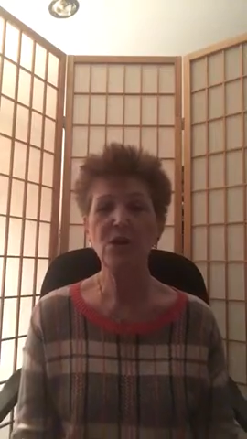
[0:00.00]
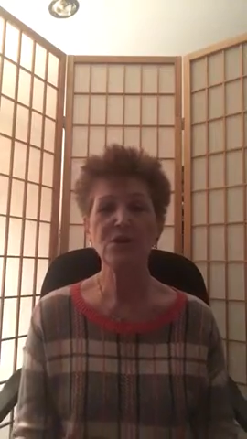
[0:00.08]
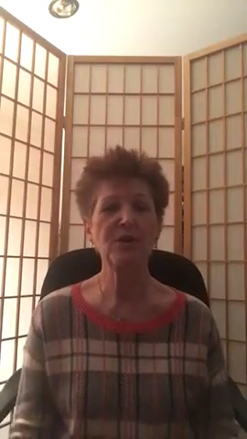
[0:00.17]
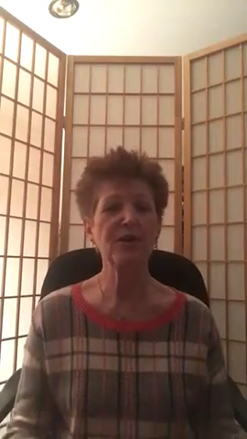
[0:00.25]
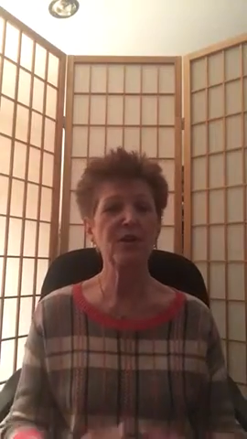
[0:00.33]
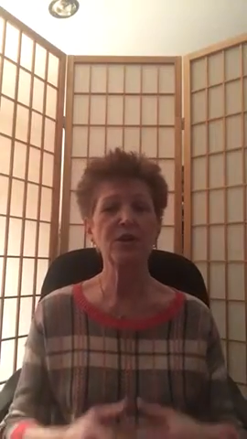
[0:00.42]

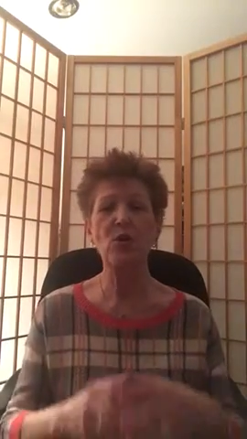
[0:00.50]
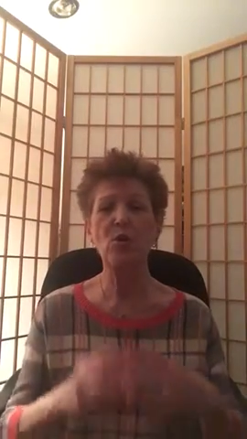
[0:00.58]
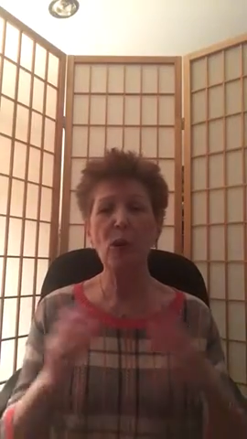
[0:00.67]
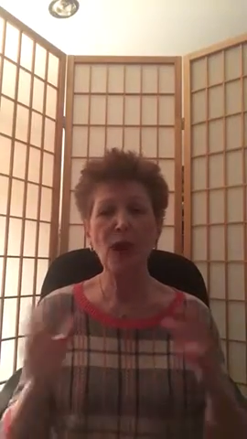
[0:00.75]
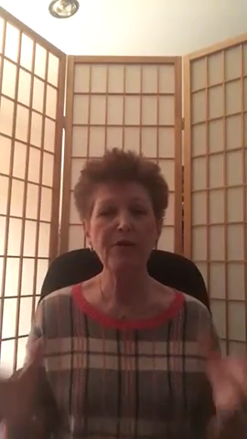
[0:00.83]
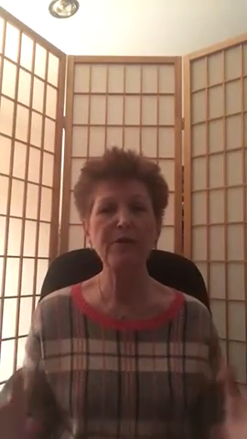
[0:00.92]
So there's a
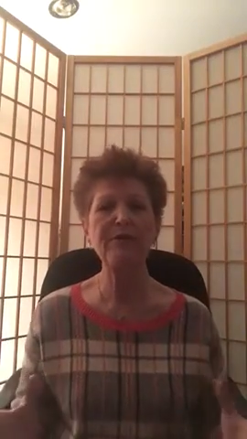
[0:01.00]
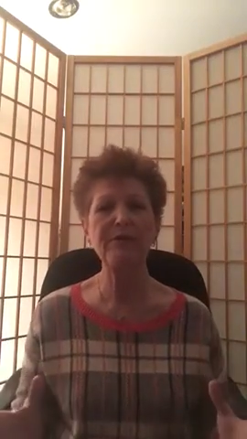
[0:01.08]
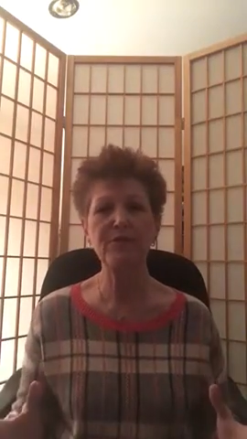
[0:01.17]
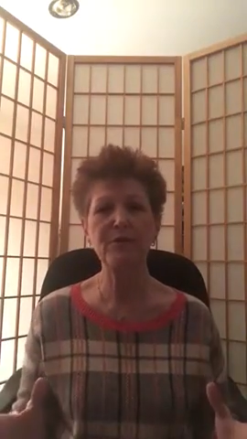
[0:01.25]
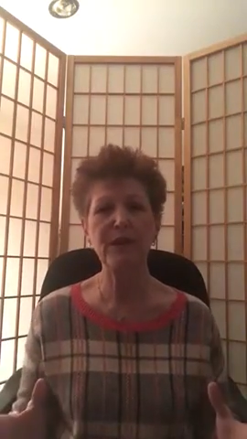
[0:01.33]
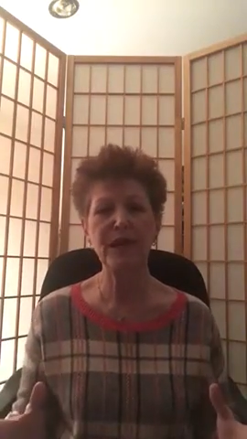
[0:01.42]
wealth of
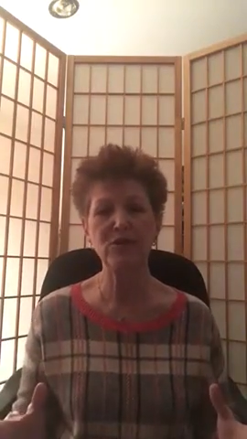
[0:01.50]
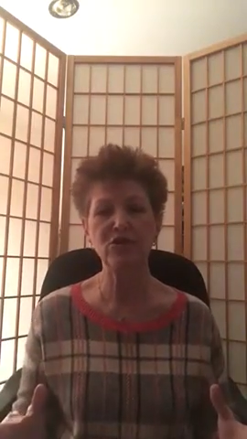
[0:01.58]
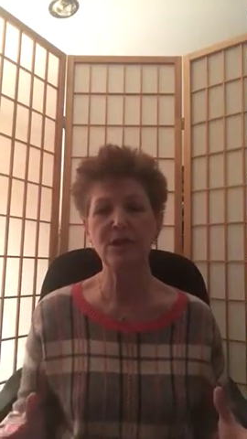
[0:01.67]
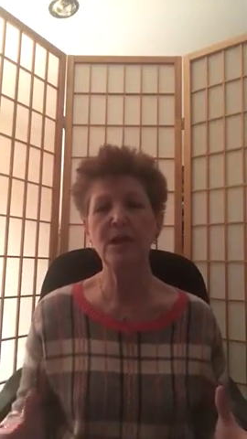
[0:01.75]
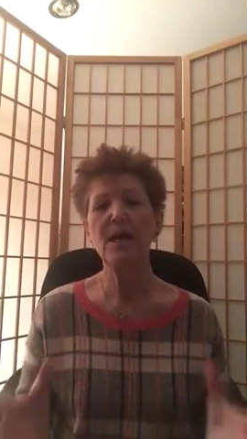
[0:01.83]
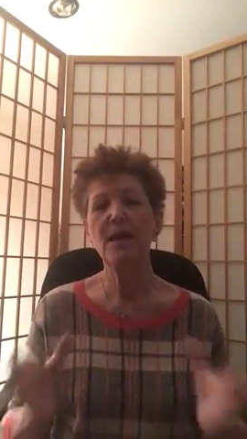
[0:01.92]

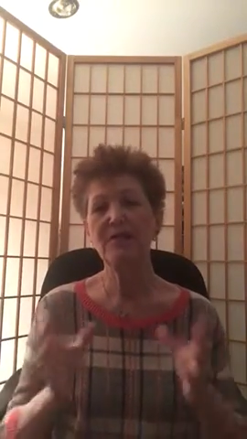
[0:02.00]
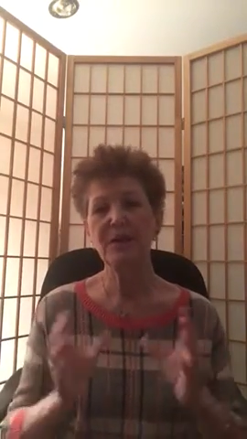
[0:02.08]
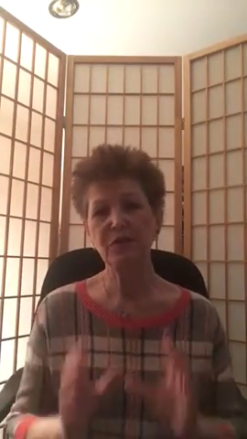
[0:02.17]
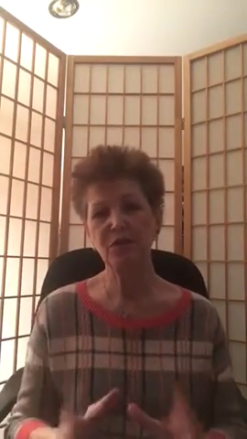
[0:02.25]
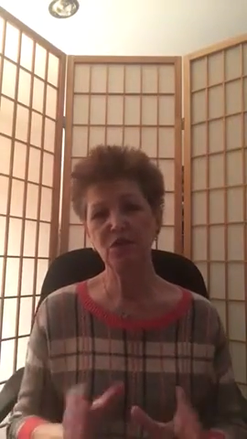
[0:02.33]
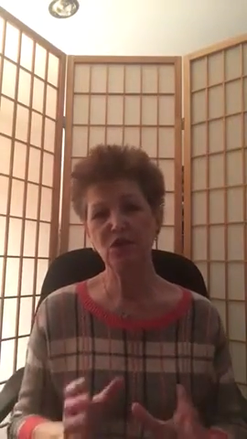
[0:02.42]
information
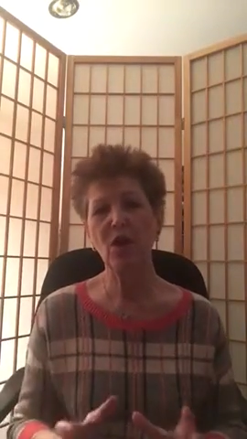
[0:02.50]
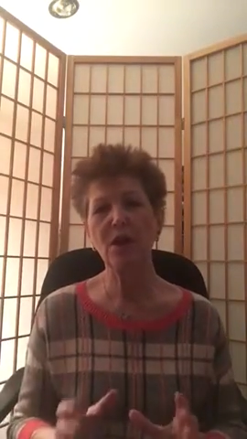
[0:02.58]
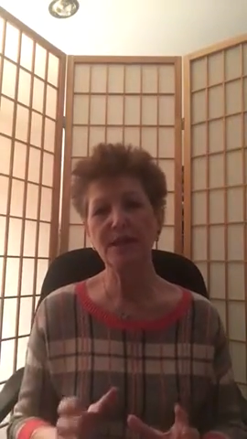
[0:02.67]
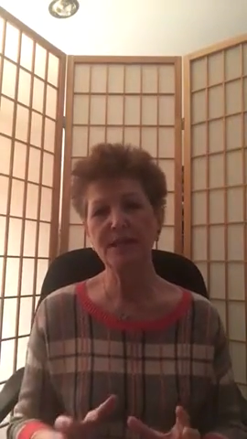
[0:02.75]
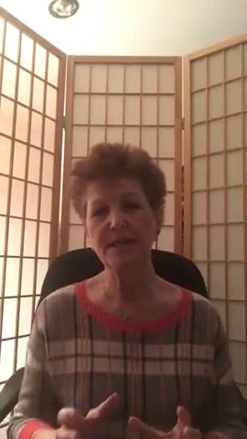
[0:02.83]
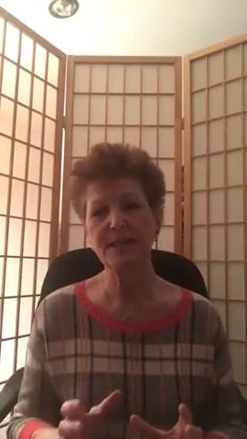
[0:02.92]
that the
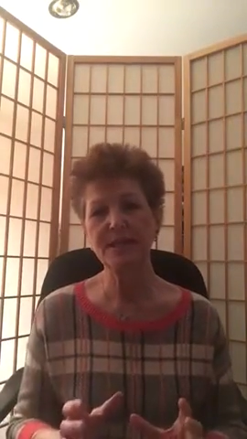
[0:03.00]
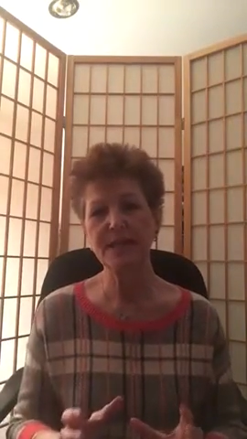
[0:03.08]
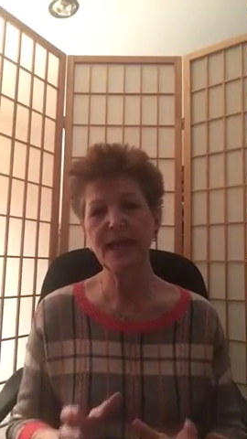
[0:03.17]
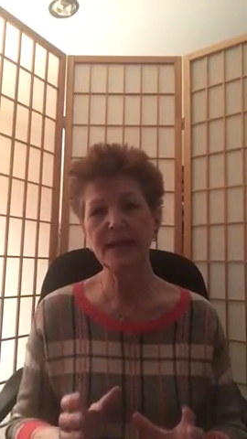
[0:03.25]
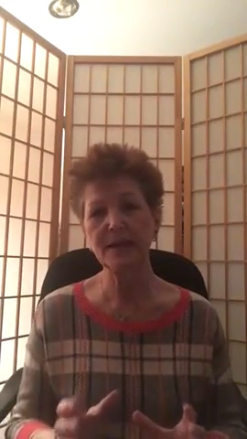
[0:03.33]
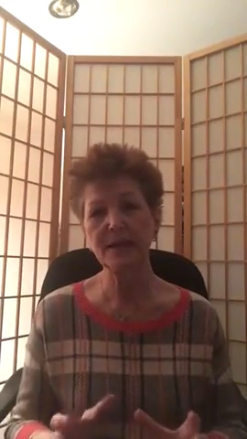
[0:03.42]
charlatans
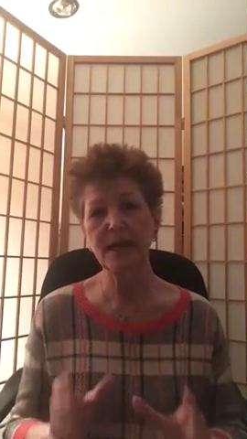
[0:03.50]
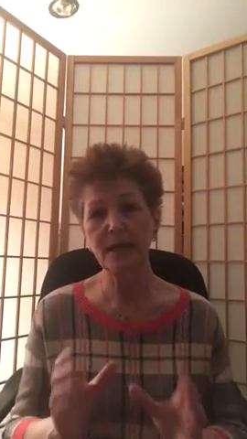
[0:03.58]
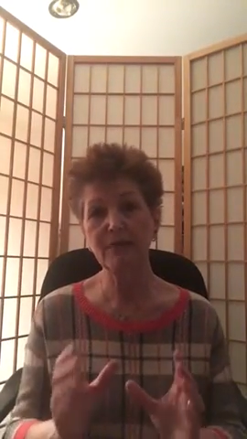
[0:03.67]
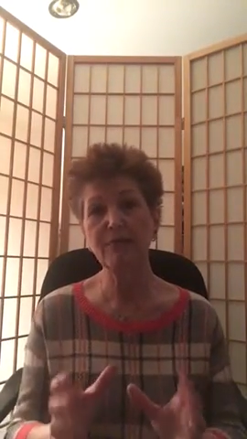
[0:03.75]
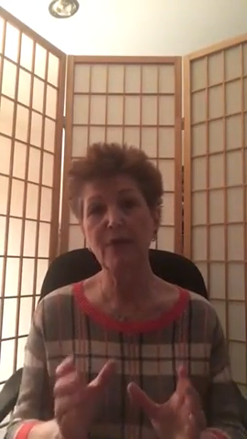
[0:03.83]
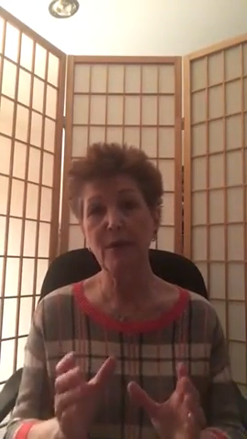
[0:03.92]

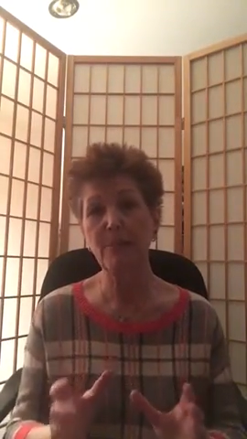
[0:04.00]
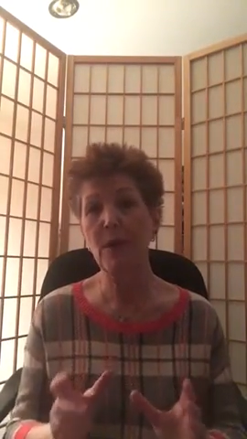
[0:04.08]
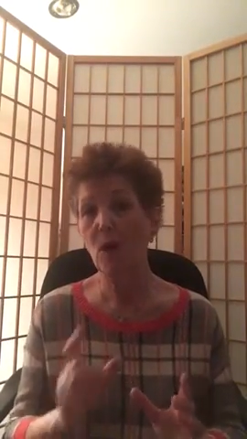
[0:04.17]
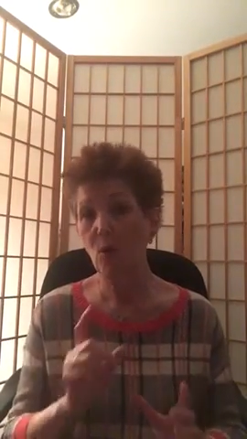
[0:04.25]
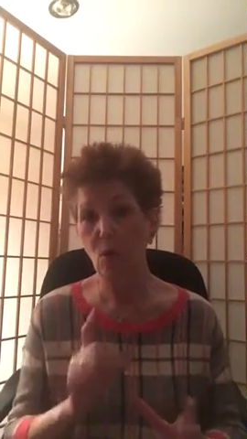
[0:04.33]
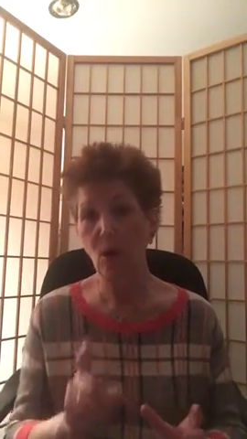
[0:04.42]
get from
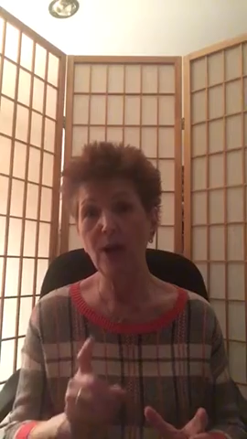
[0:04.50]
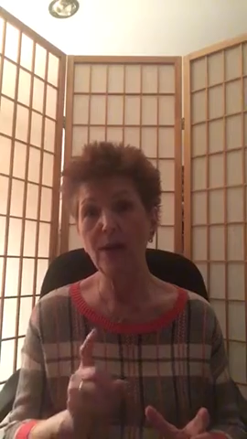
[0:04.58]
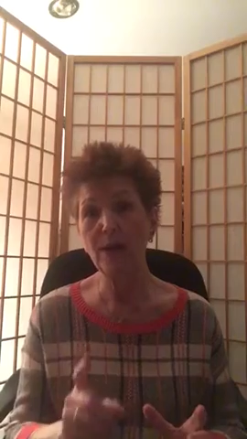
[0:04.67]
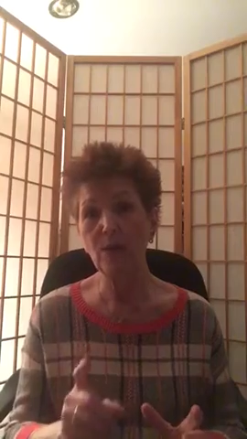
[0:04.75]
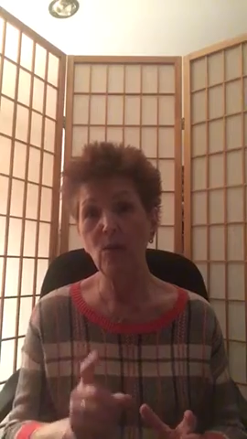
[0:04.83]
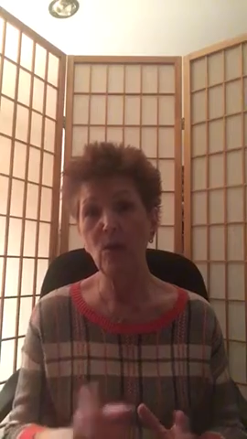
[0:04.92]

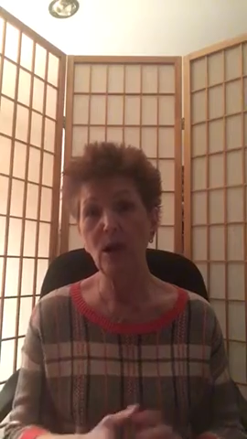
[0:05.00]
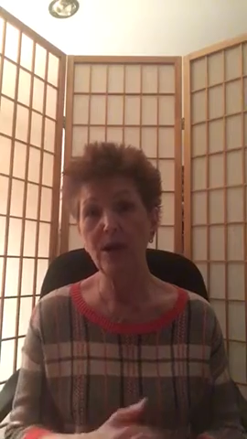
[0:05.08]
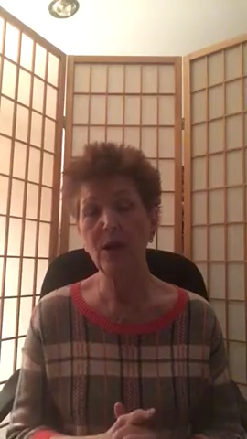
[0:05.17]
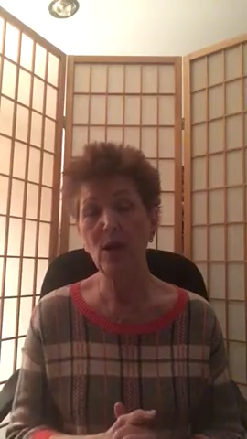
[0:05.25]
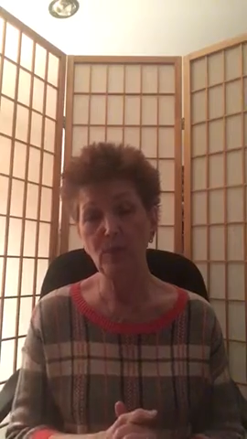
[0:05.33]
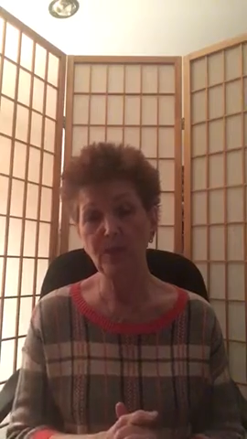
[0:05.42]

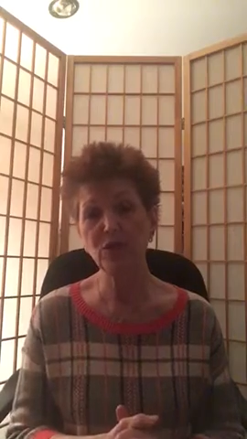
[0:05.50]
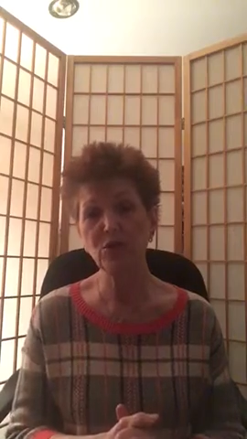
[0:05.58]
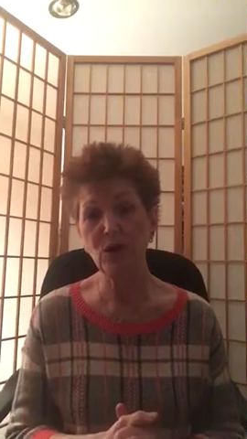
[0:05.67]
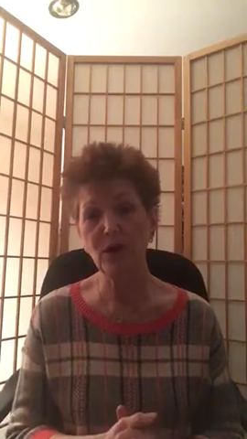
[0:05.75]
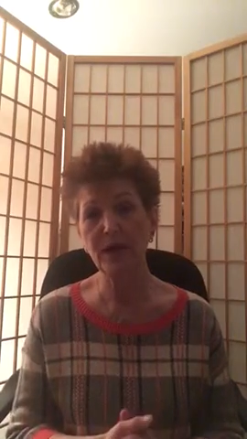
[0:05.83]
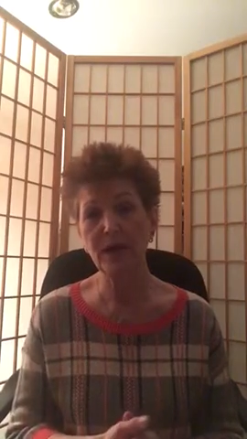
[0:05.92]
one
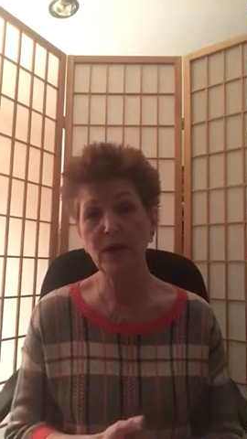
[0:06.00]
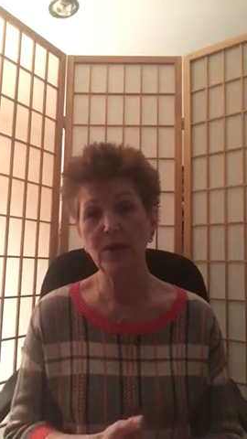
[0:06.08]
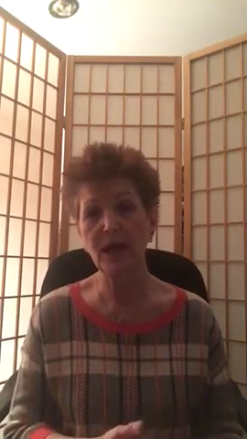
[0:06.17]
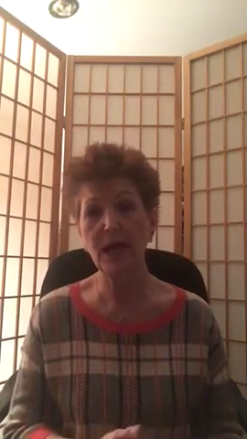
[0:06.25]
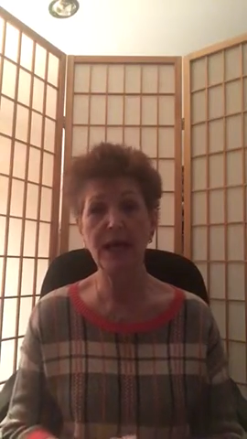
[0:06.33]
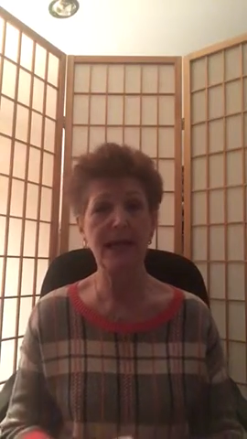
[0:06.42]
obituary, okay?